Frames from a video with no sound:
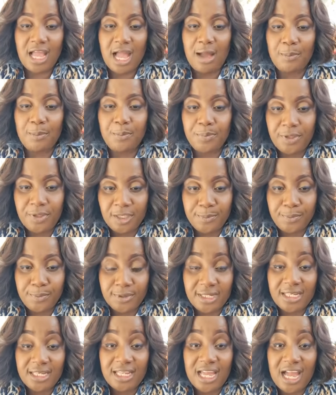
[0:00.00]
And
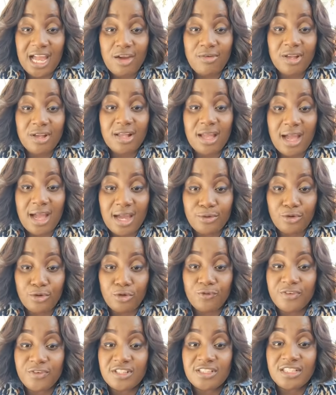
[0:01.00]
people there they are
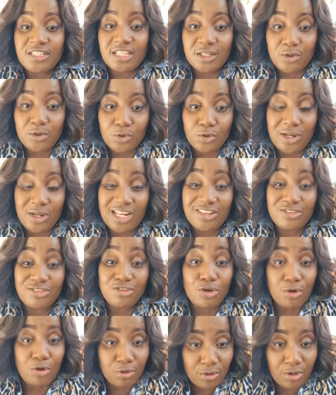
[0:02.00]
recording for sync.
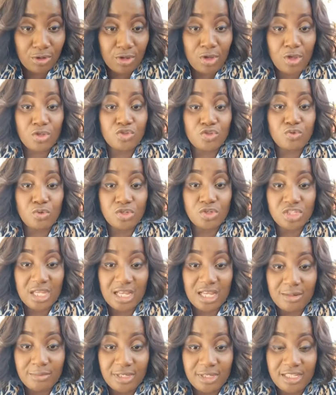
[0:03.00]
So,
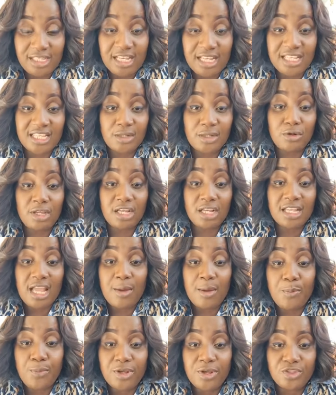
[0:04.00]
social media, you know, you
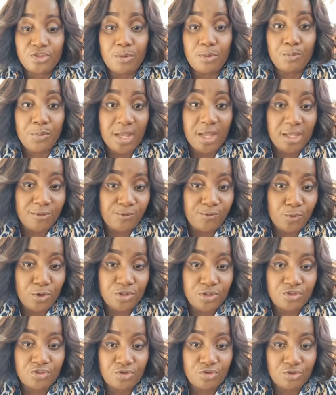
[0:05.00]
can press something on your
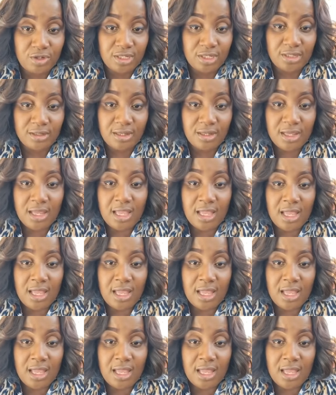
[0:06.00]
phone screen.